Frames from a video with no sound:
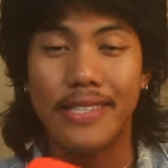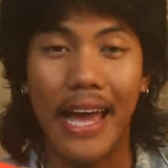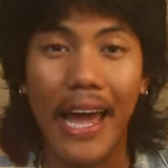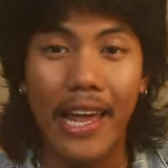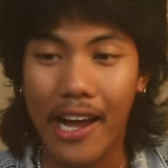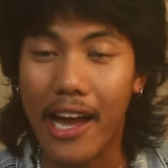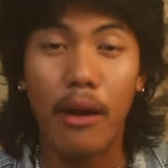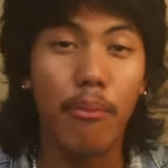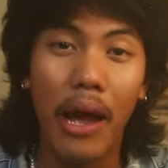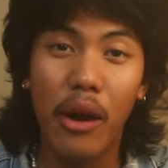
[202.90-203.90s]
tan. I
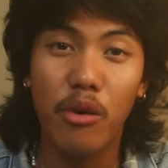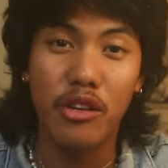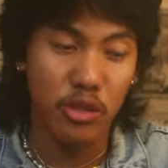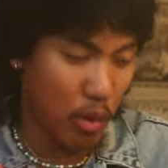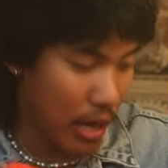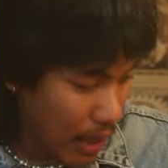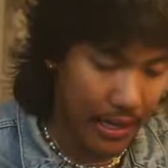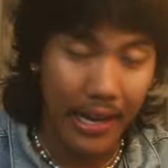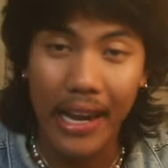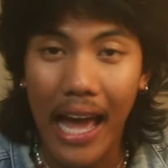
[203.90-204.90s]
got a brown one as well.
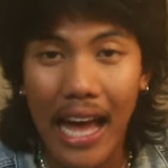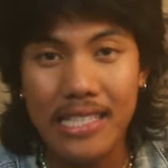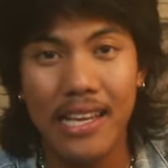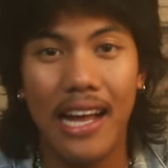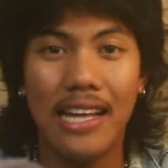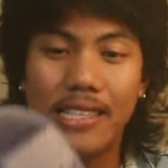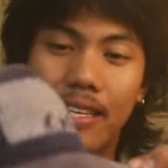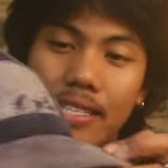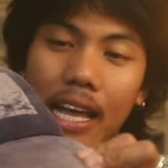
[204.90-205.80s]
And then hats, I got this